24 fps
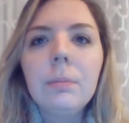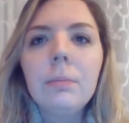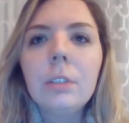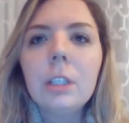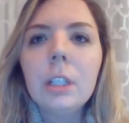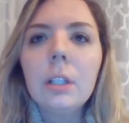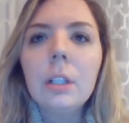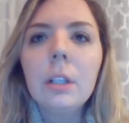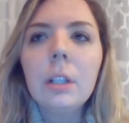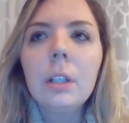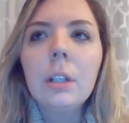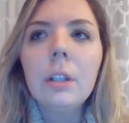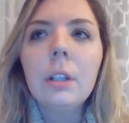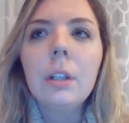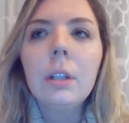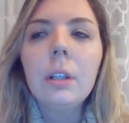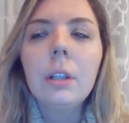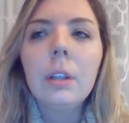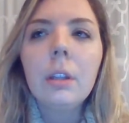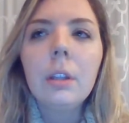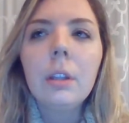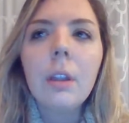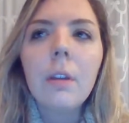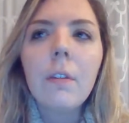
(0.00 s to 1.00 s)
to
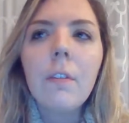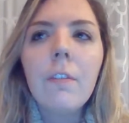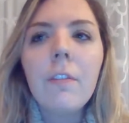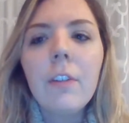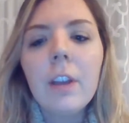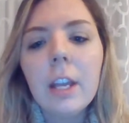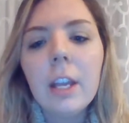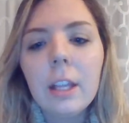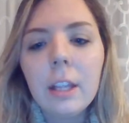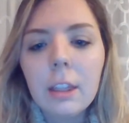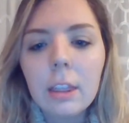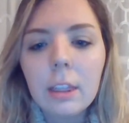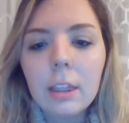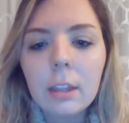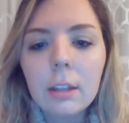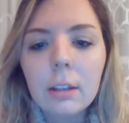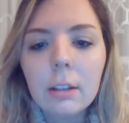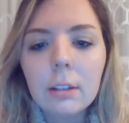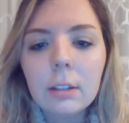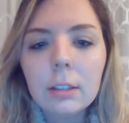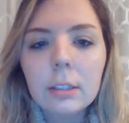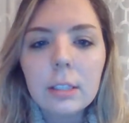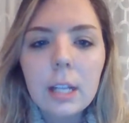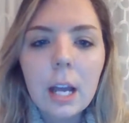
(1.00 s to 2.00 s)
the 5th
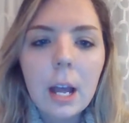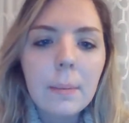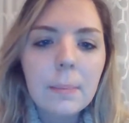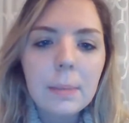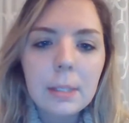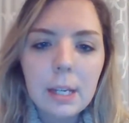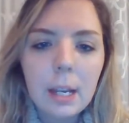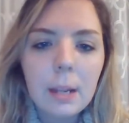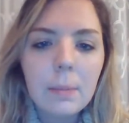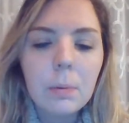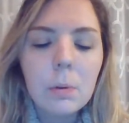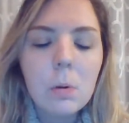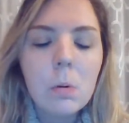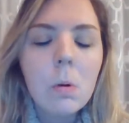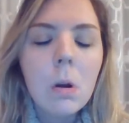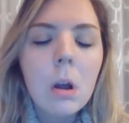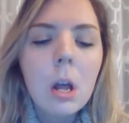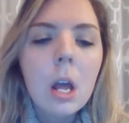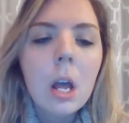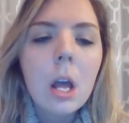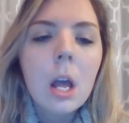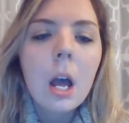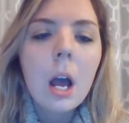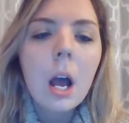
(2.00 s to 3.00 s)
times table.
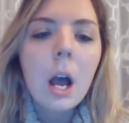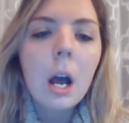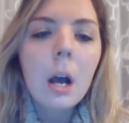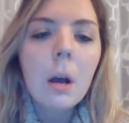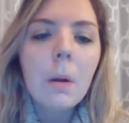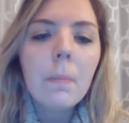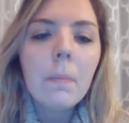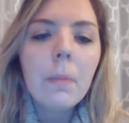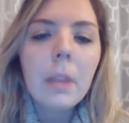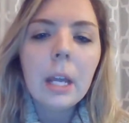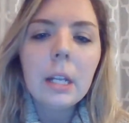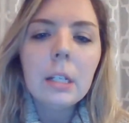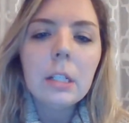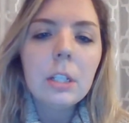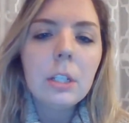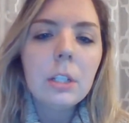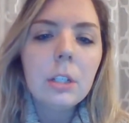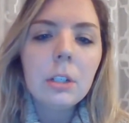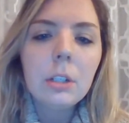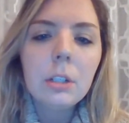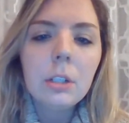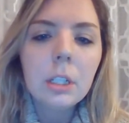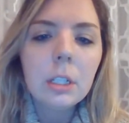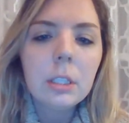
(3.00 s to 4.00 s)
That's
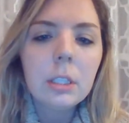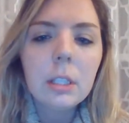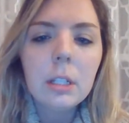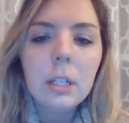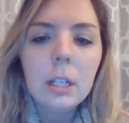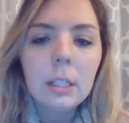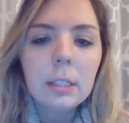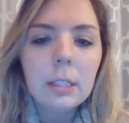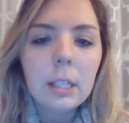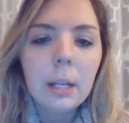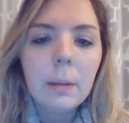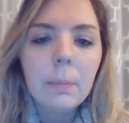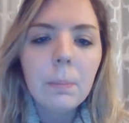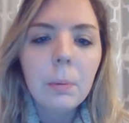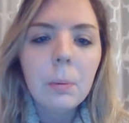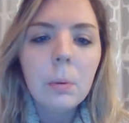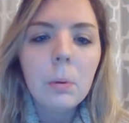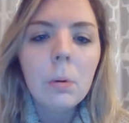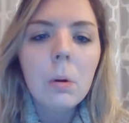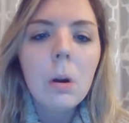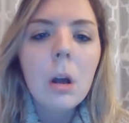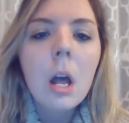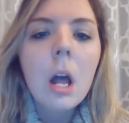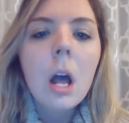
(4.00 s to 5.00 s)
just an example.